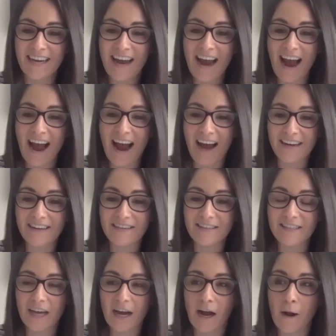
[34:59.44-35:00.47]
and
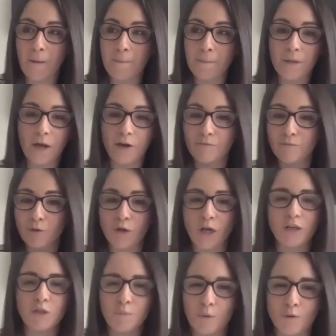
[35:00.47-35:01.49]
kind of more
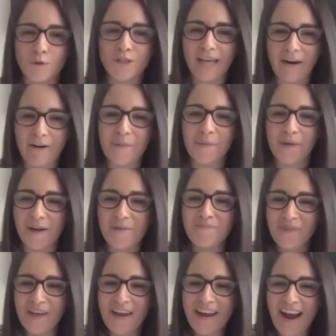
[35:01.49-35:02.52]
like sports therapy
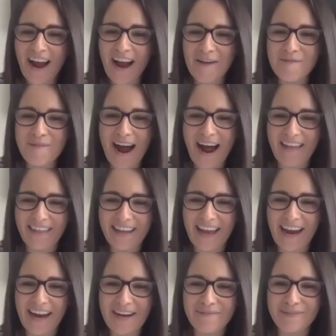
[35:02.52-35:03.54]
at the
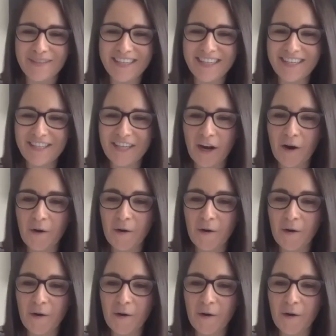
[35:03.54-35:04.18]
games. So